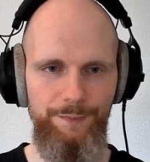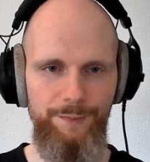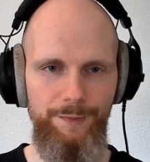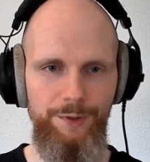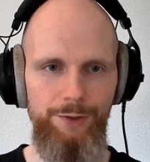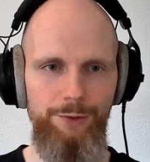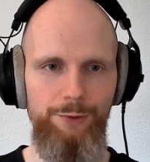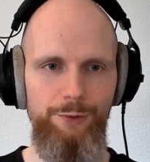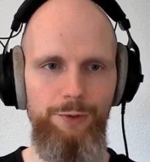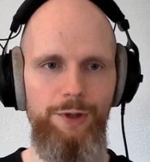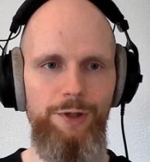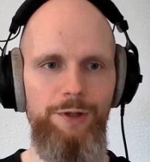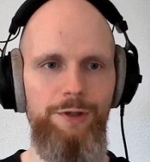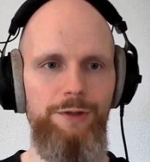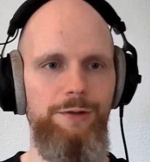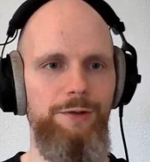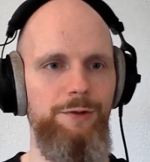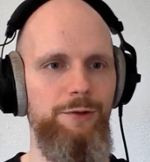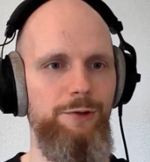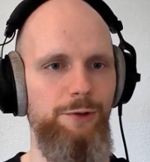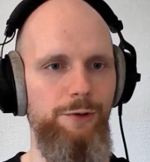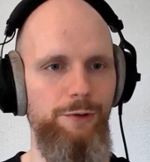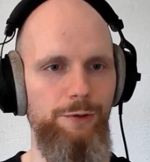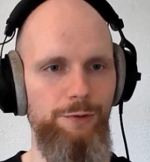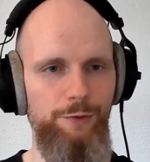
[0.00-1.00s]
You can
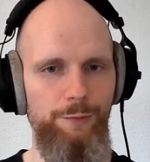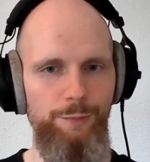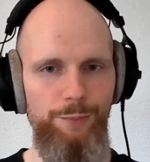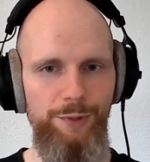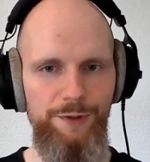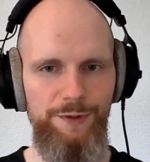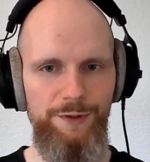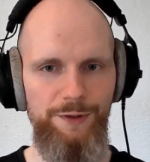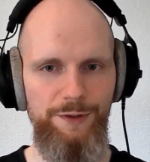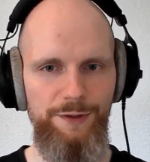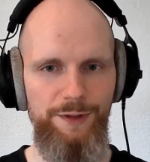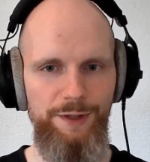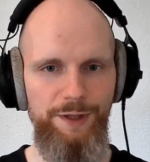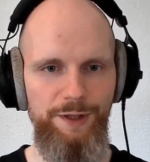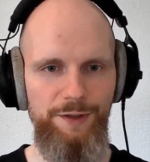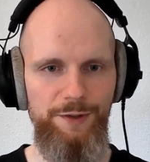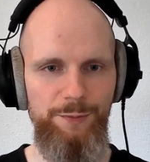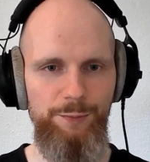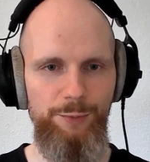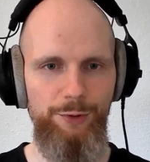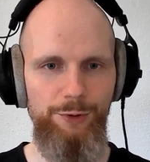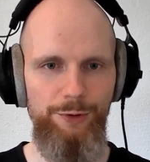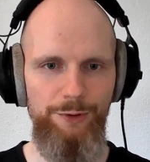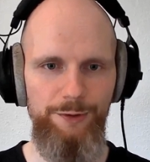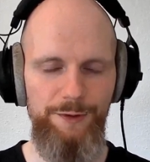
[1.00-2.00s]
talk to business
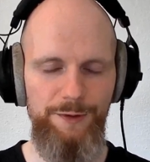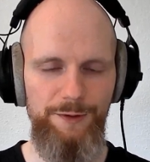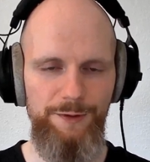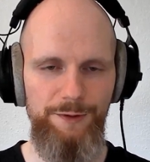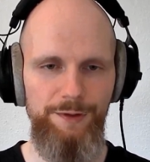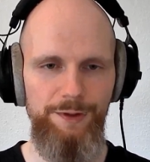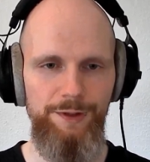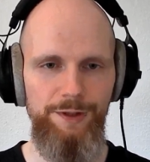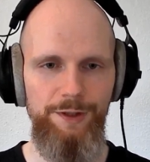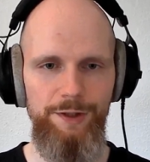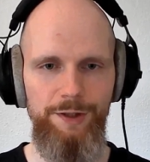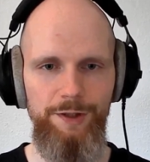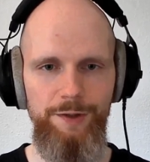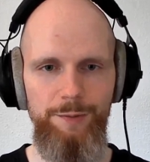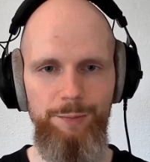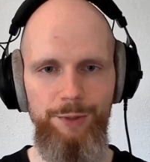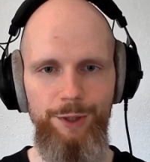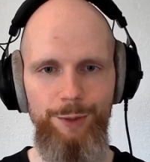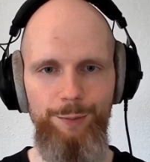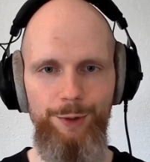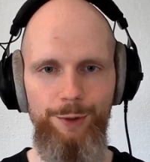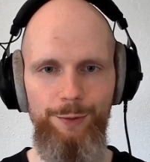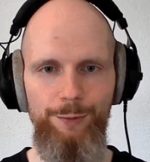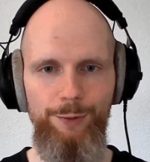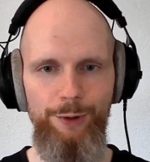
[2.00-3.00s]
experts and
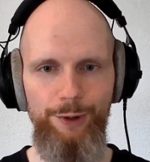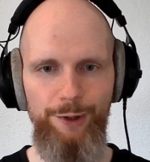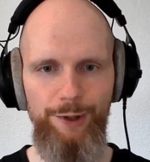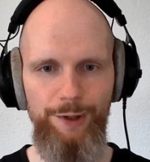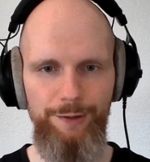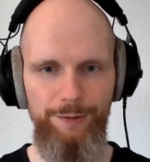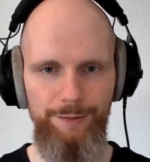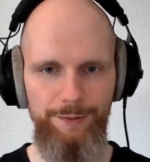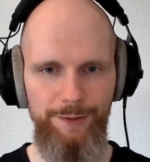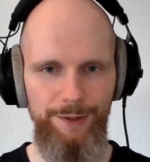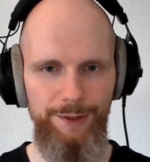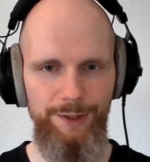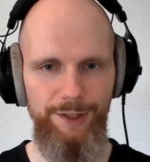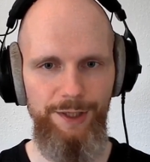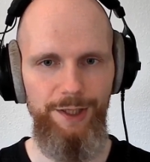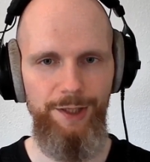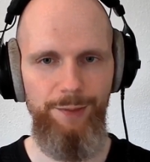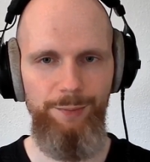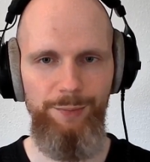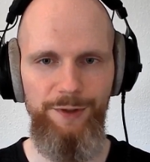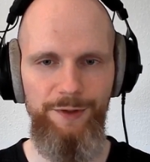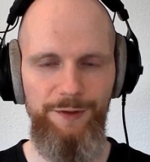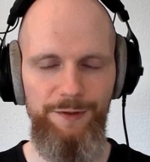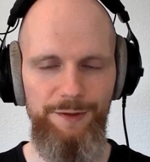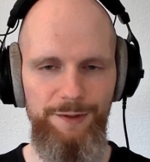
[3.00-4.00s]
people working on the daily
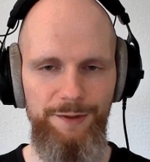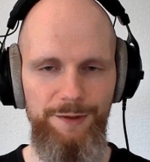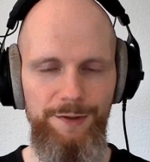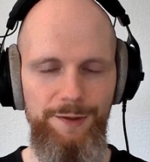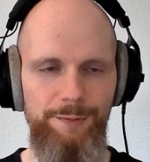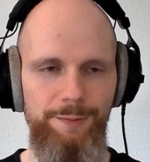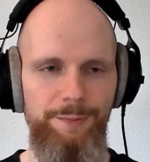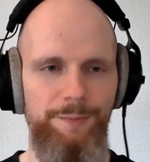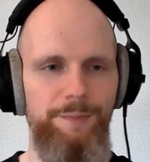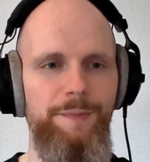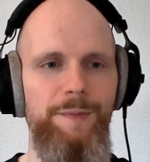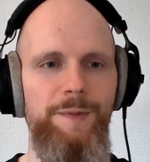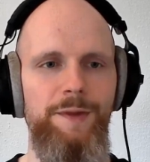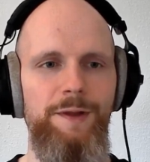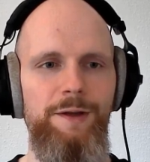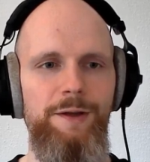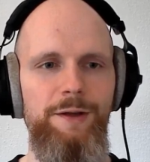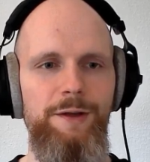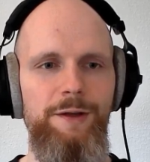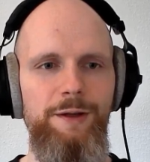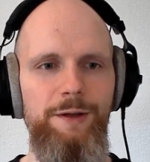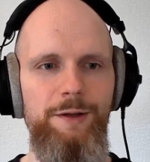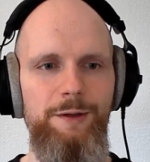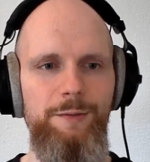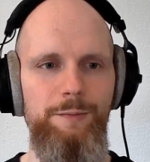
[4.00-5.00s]
business.
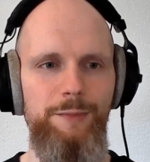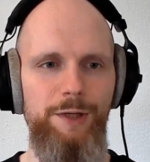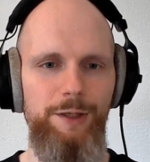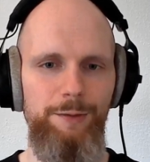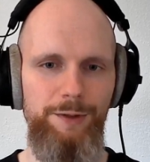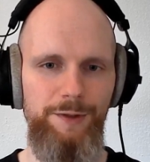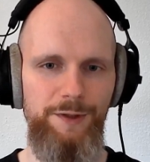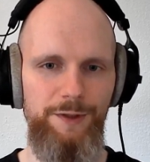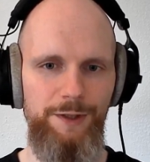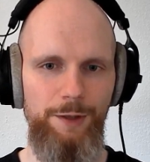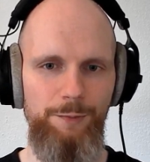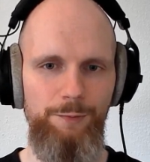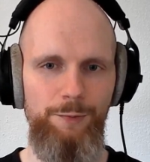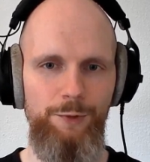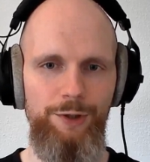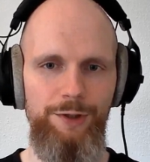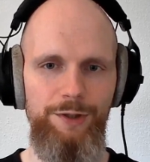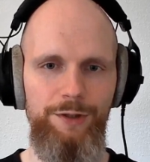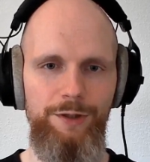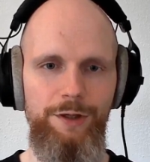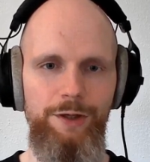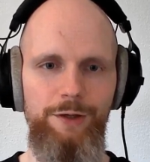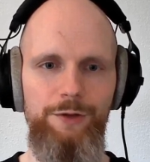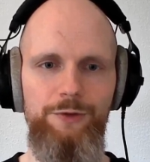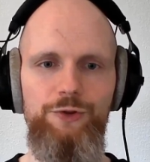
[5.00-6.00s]
Maybe someone
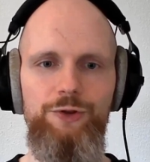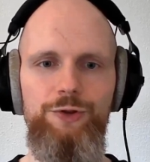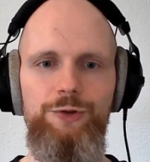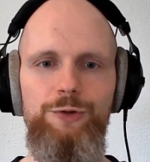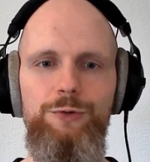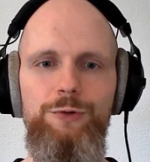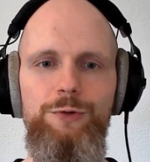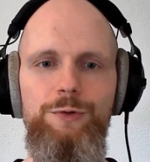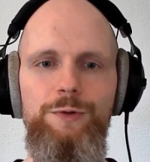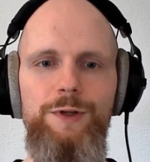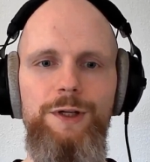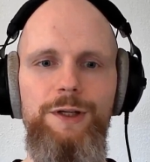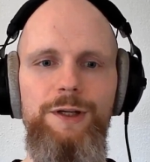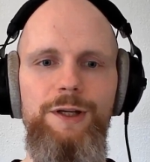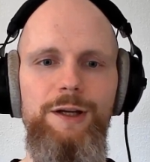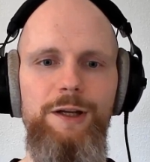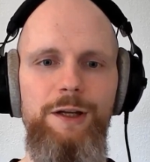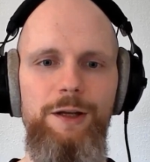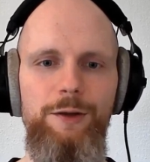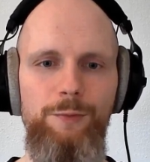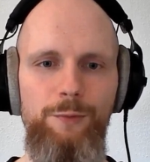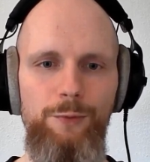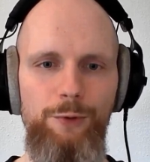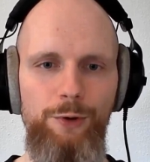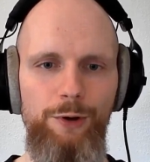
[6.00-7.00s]
can show you their daily
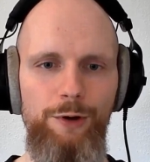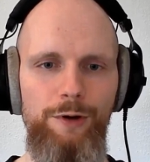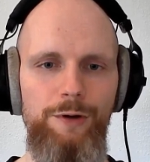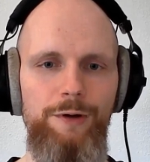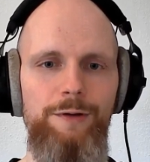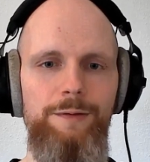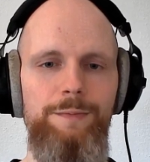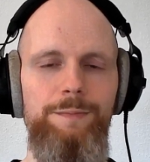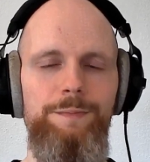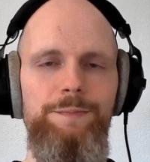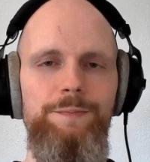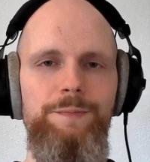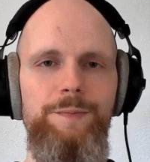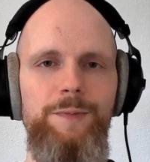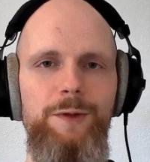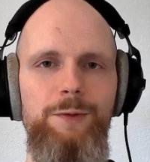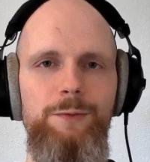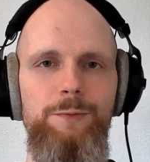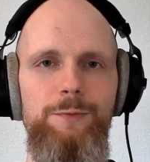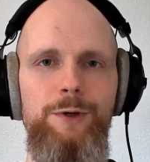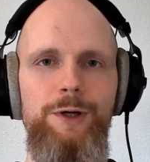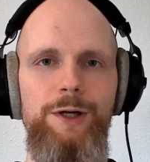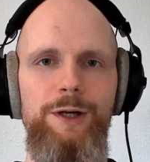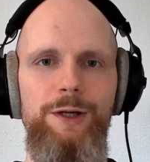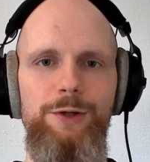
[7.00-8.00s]
work
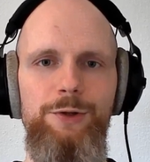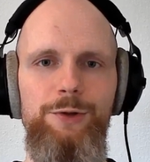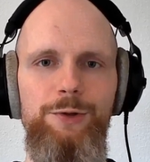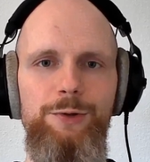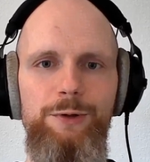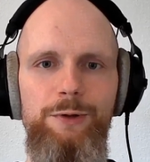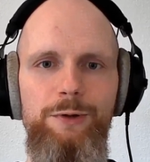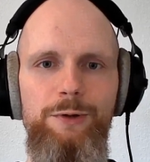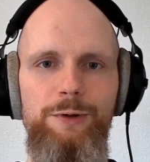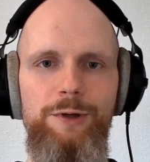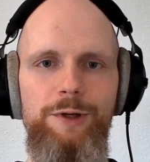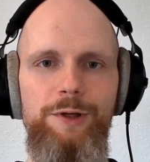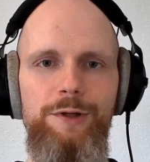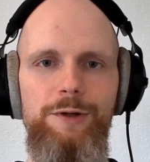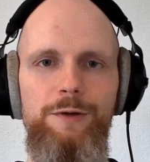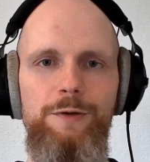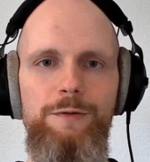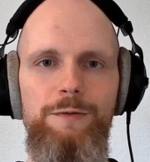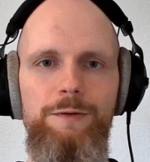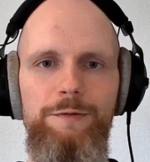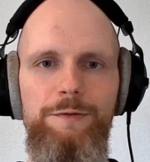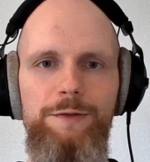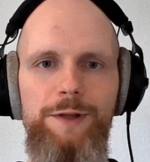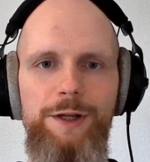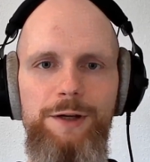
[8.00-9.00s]
while you're looking over
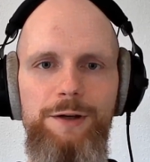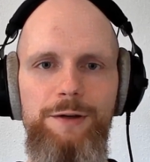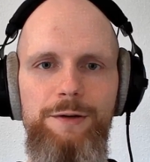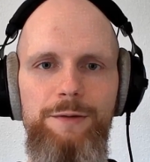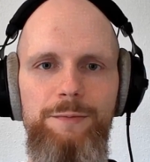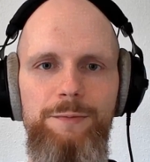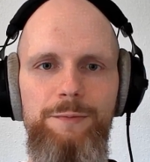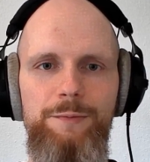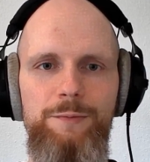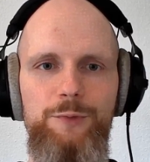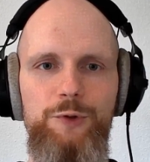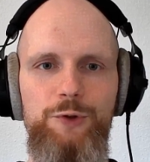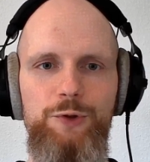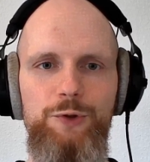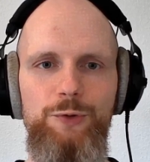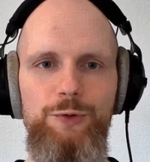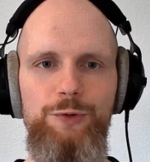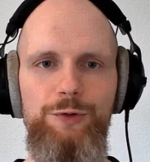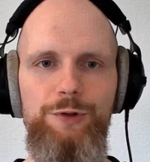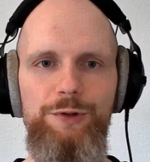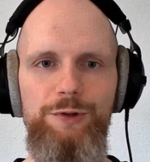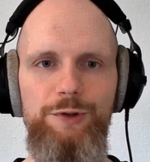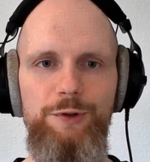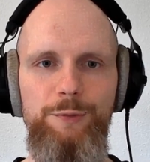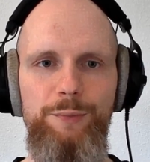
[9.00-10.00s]
their
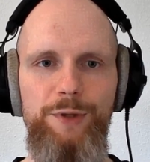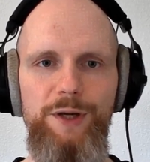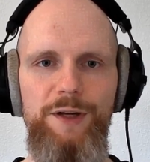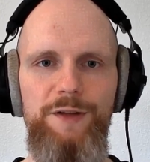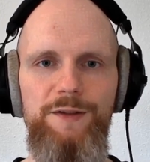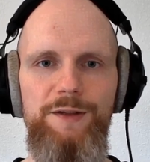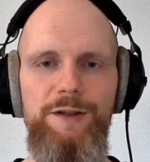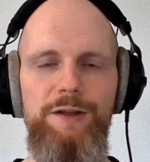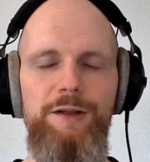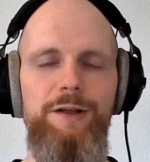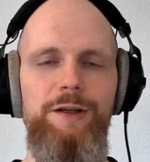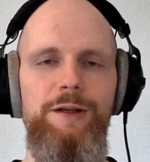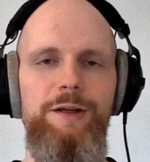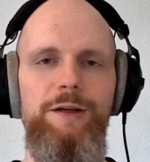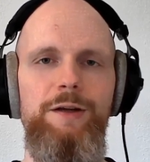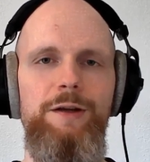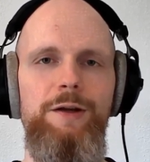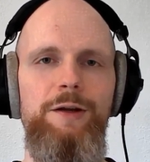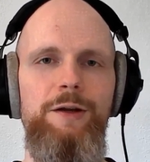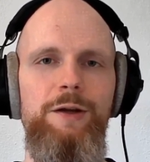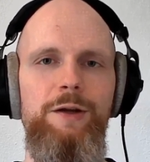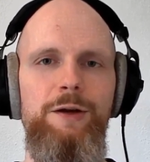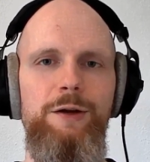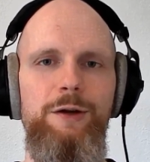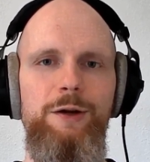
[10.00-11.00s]
shoulder. You're basically
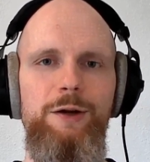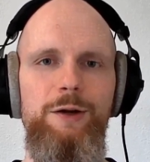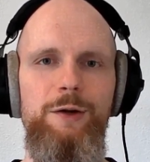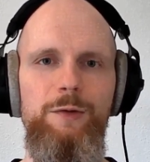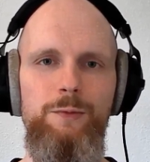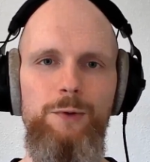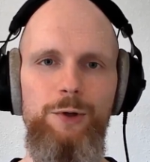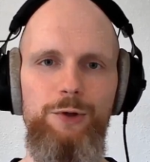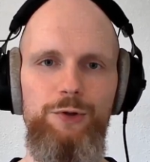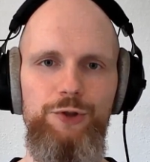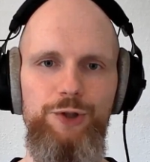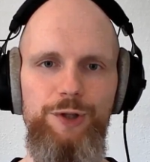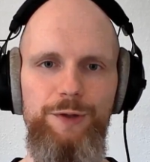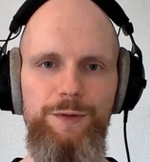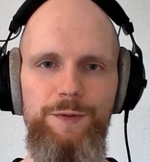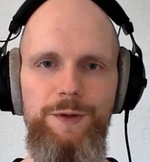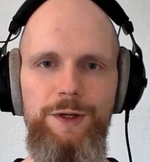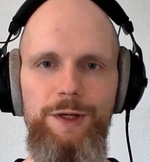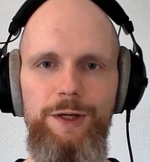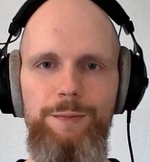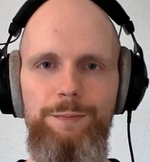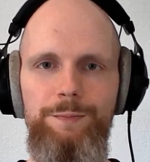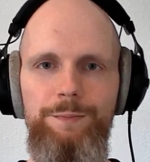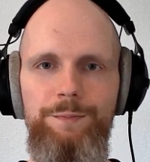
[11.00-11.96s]
watching them,